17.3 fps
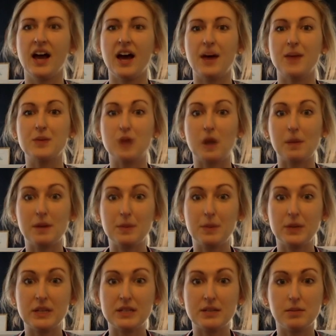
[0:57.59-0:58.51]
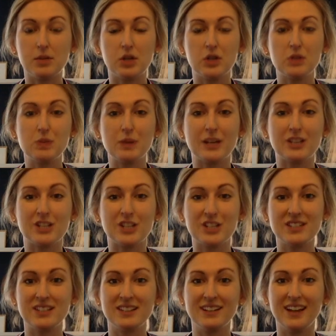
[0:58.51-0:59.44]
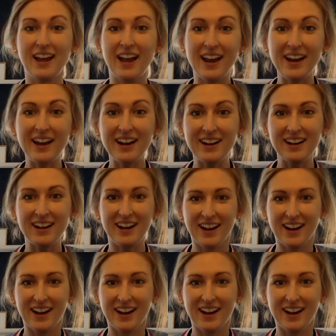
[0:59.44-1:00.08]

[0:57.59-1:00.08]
So I'm going to put some of those pictures here.